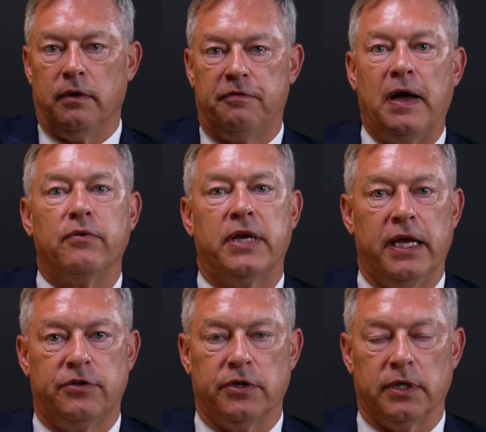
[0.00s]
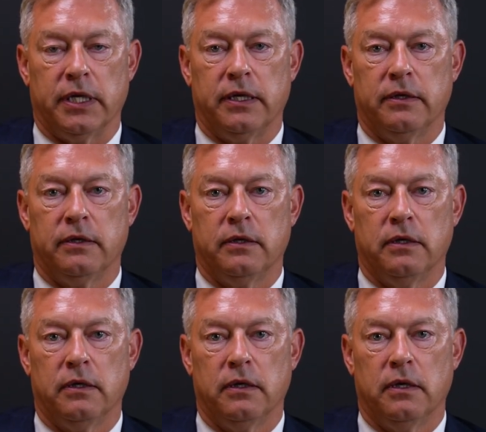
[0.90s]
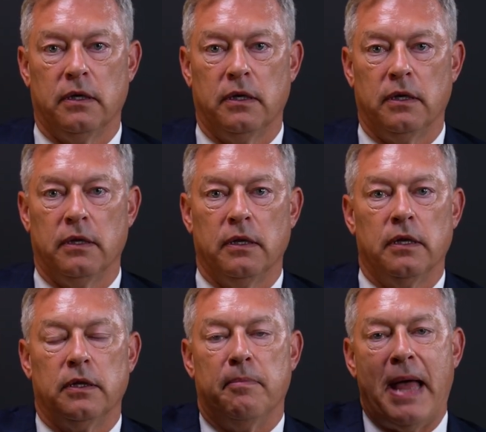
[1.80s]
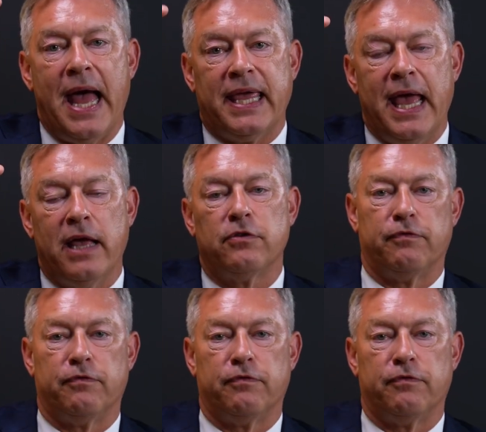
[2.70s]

foundationally. The back has